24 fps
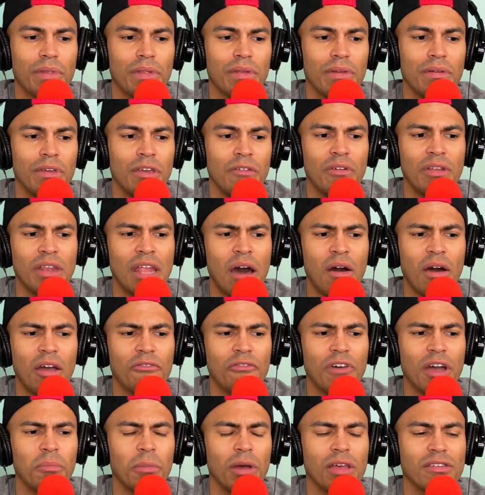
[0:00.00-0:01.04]
even now I
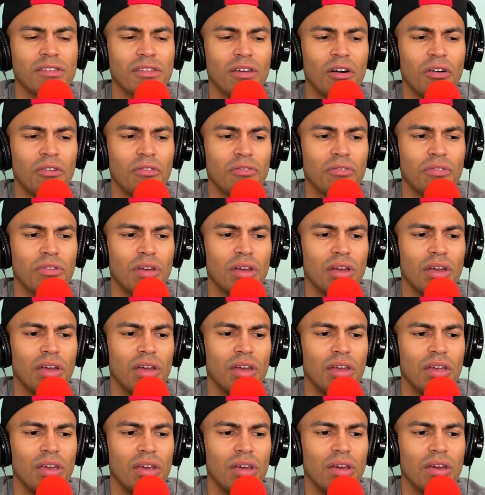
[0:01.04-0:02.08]
find myself,
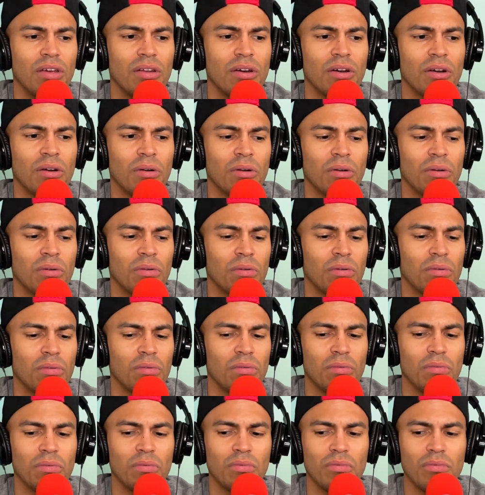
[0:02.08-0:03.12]
you know,
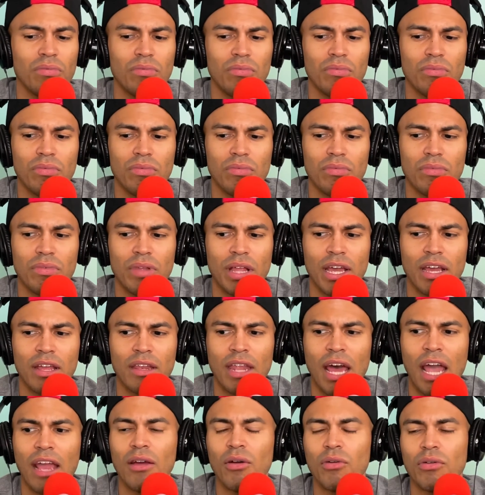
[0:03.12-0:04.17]
like I
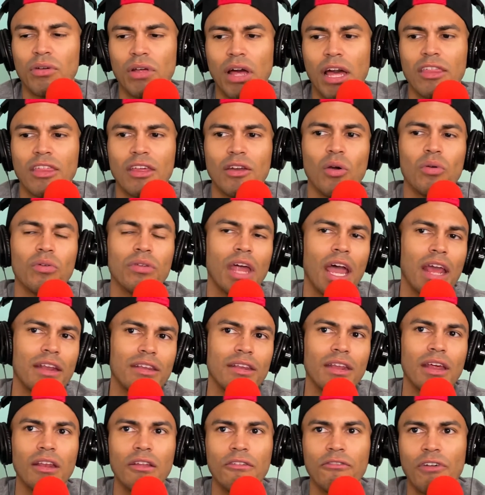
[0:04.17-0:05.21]
think,
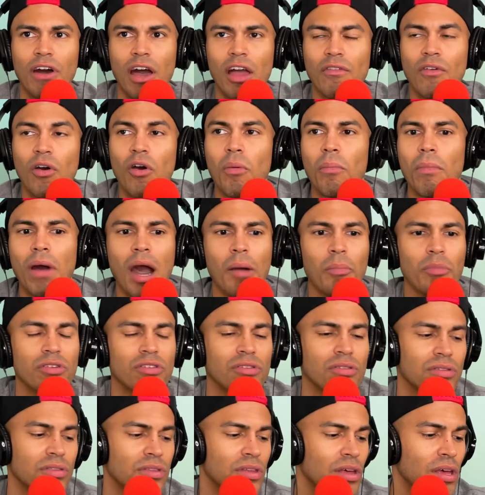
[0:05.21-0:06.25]
1995. Oh, mom
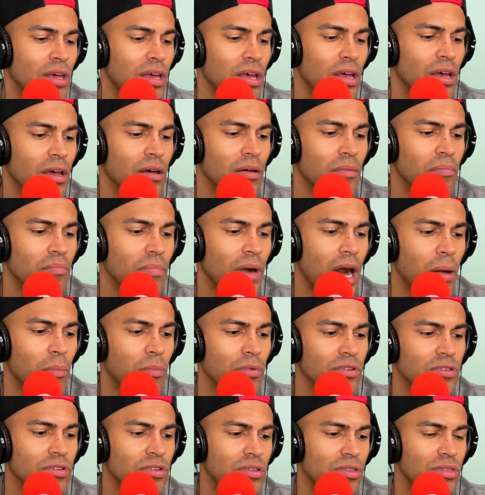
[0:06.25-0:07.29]

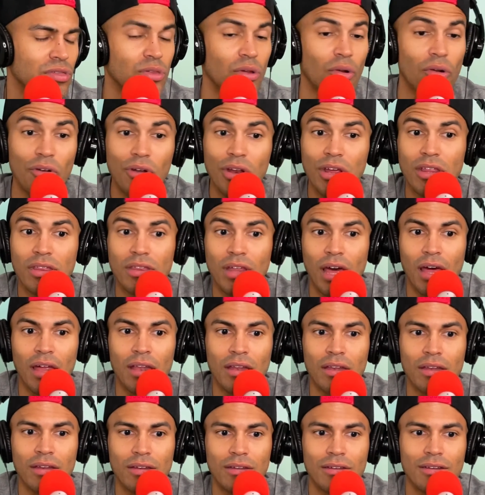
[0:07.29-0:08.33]
was 30
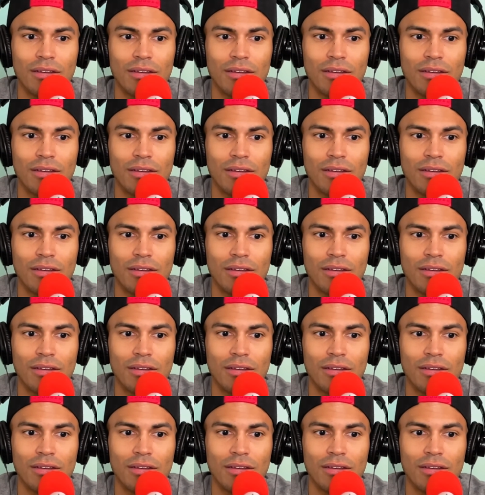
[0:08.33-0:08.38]
then.